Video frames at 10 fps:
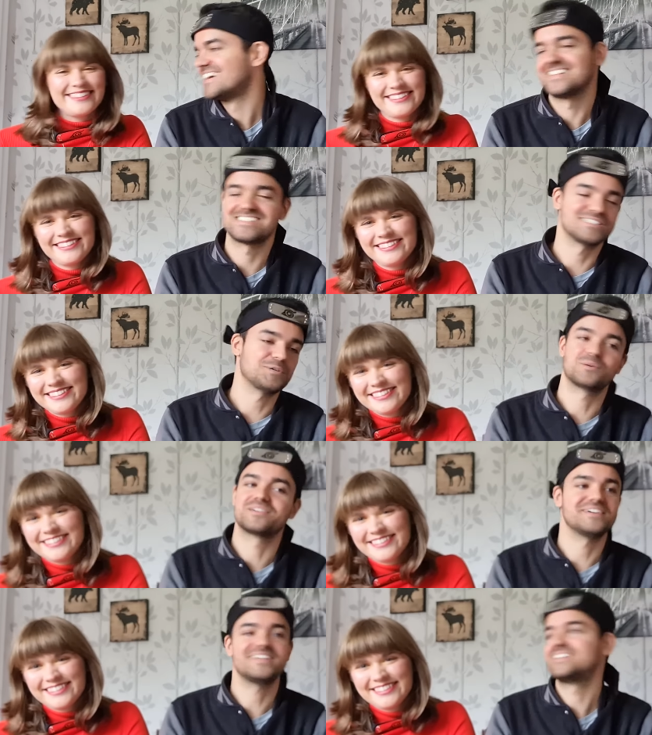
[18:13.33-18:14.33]
Speaker 1: it's so
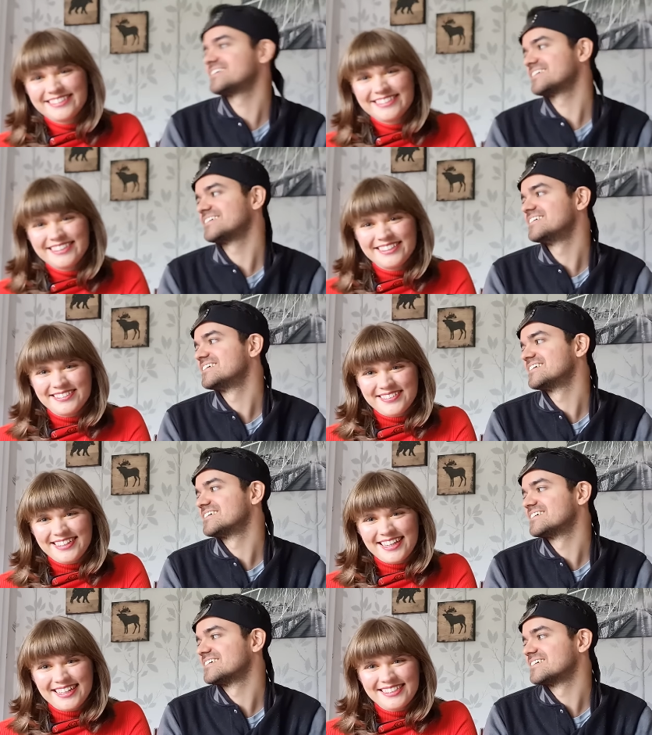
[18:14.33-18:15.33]
good. It was
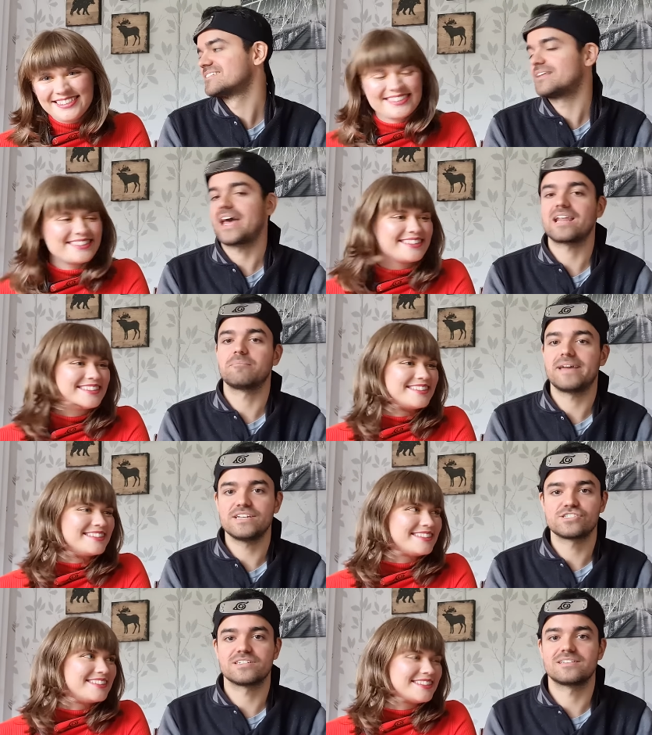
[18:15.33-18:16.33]
very nice. The
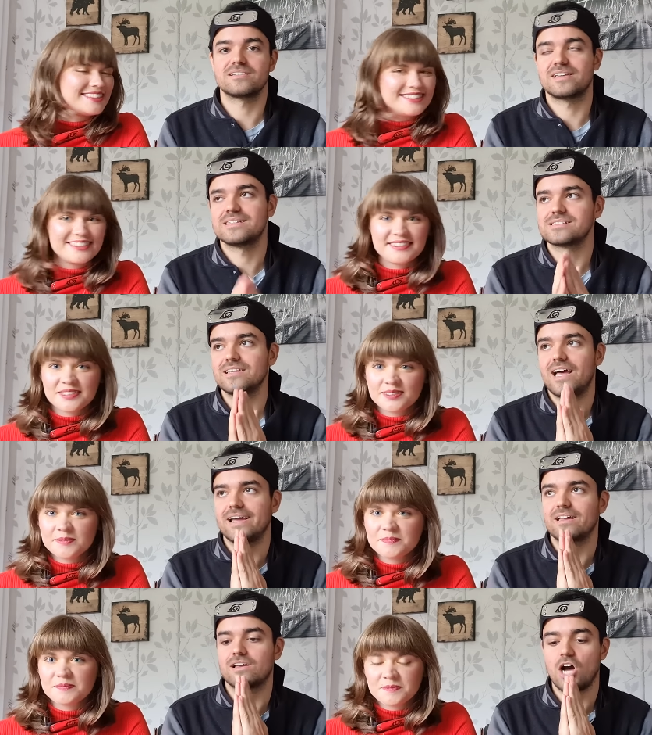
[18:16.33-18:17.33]
animation is
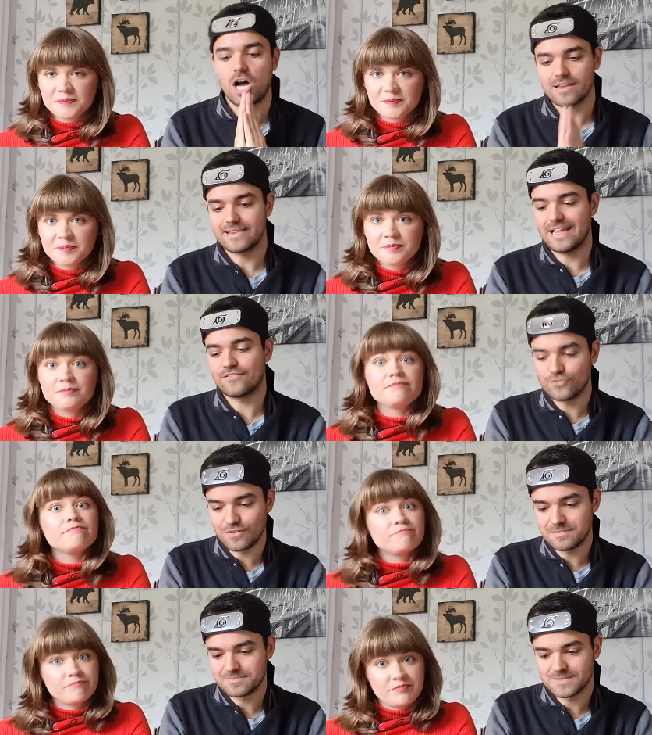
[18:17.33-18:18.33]
like god
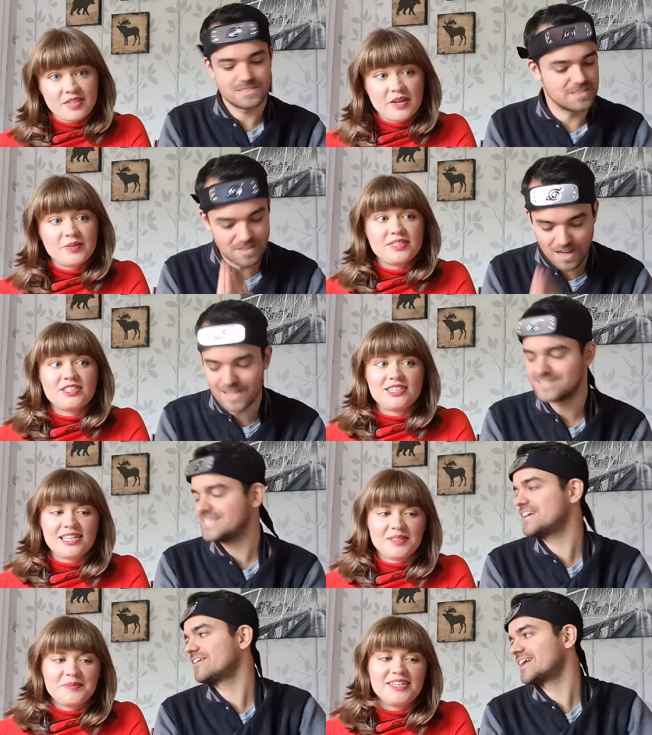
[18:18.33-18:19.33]
level, god
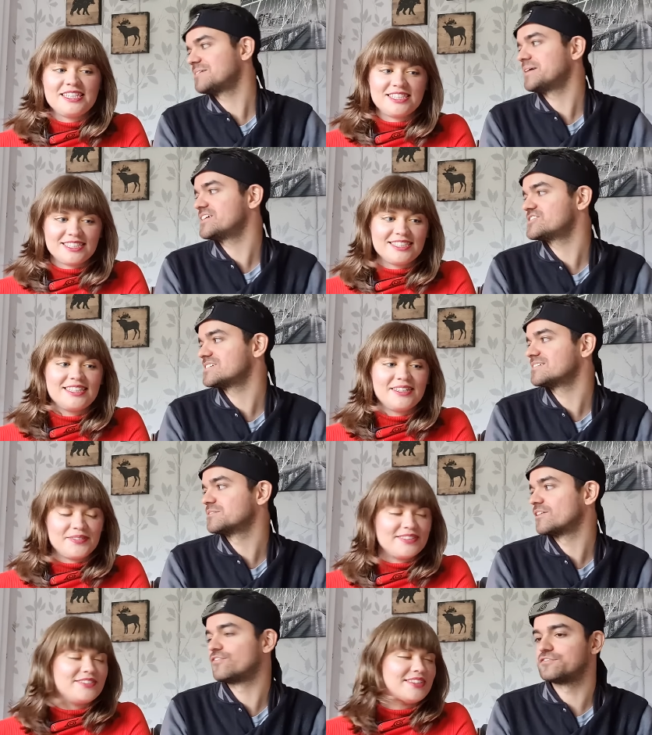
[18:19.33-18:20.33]
tier animation.
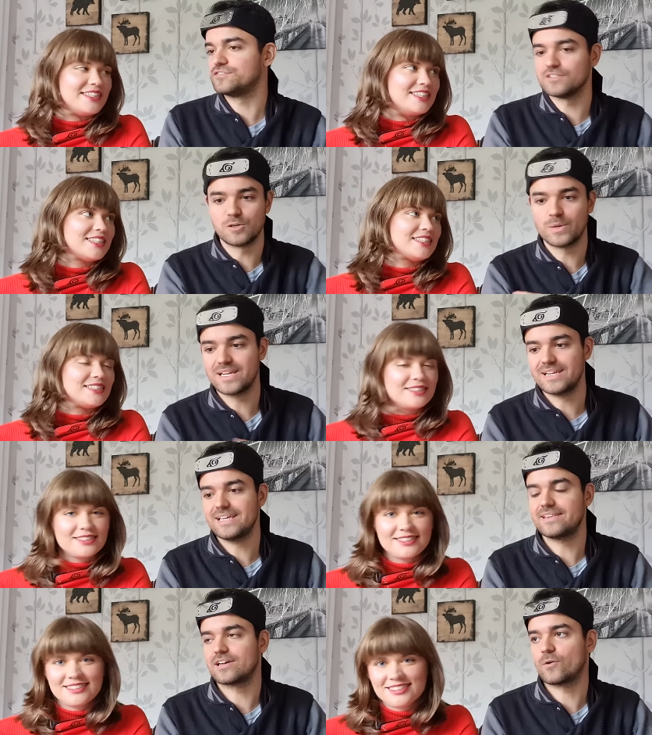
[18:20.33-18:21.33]
The
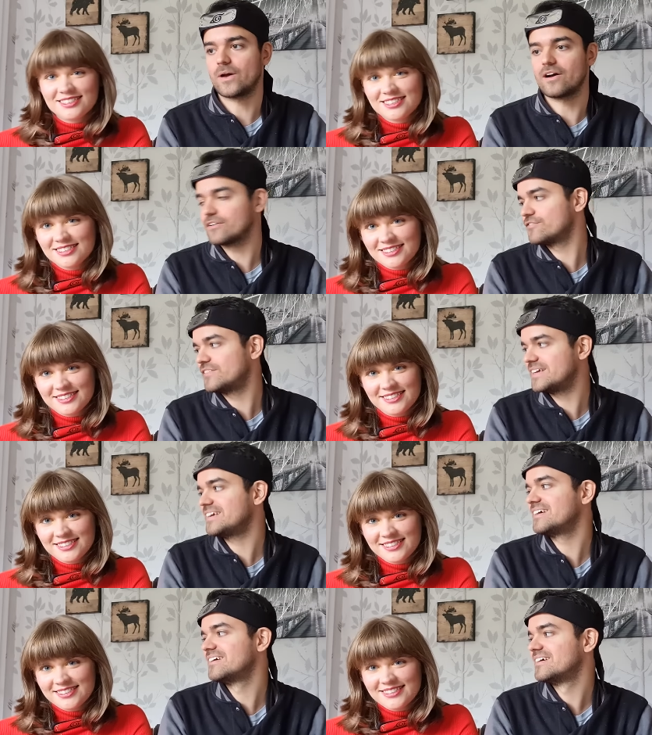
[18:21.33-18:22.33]
fluidity, good. the
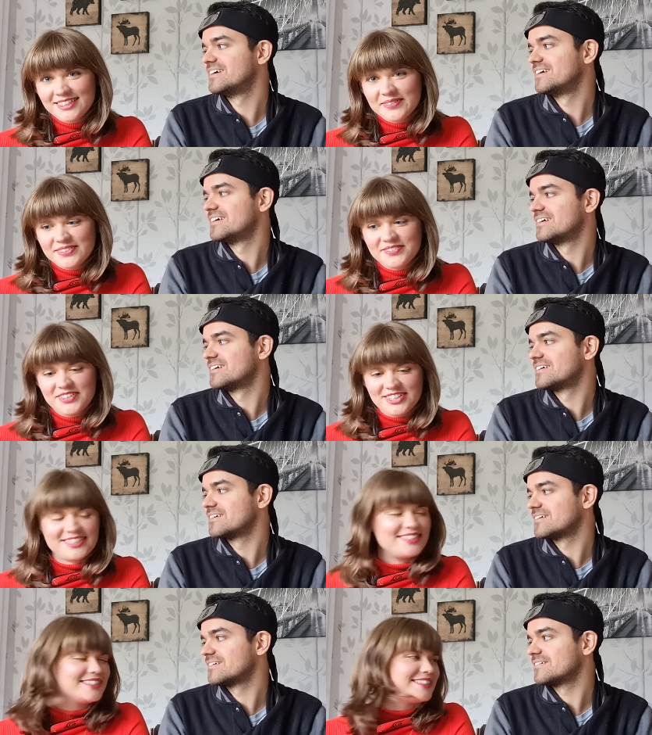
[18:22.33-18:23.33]
choreography. It was very
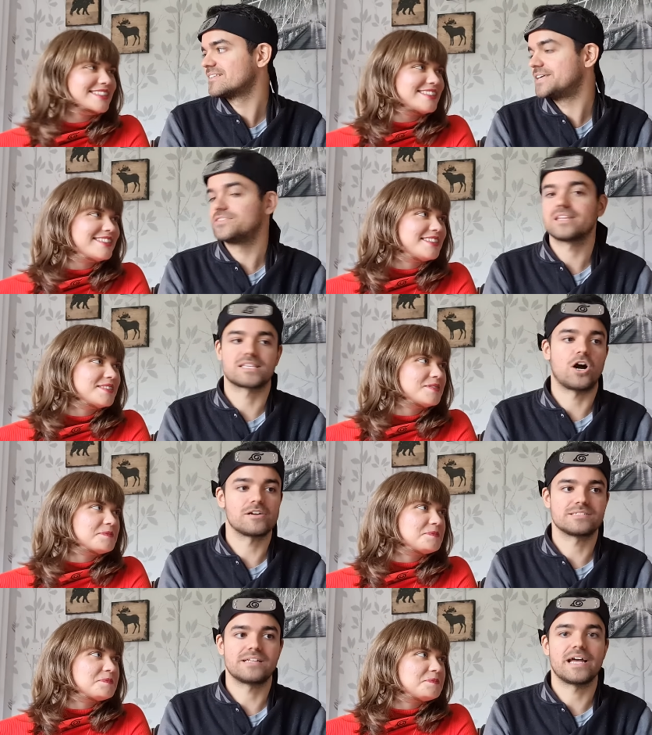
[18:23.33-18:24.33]
good. Even like the
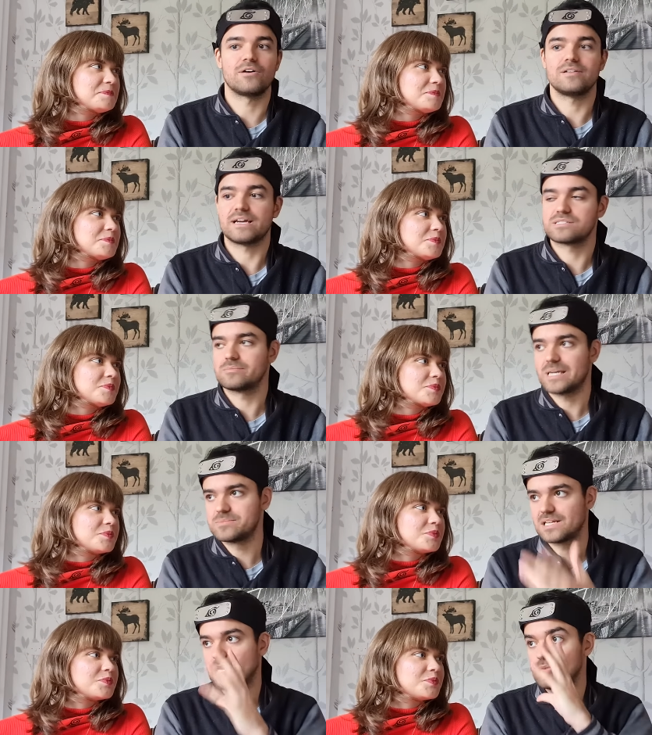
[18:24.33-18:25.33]
art style, like
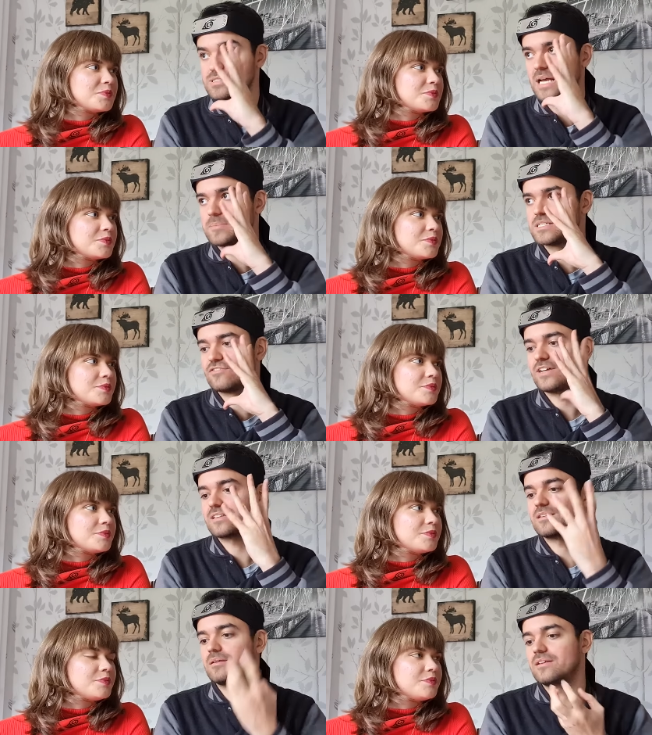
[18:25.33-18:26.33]
sometimes the close ups of
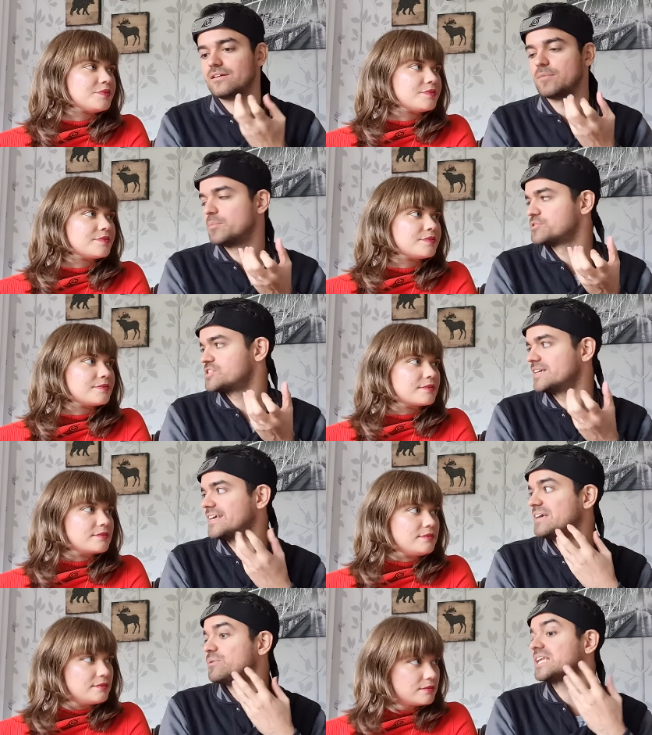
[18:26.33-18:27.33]
like the
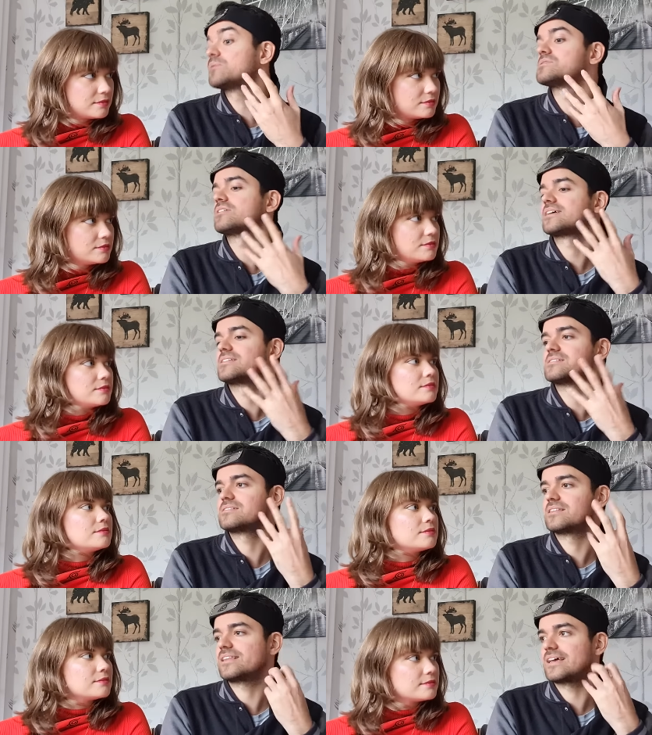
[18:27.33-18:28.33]
Momoshiki when he was looking
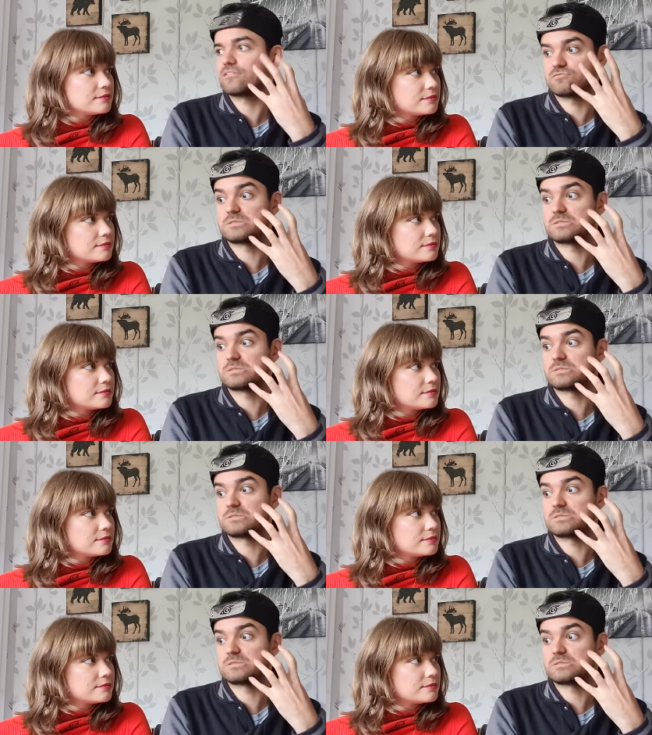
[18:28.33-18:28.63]
like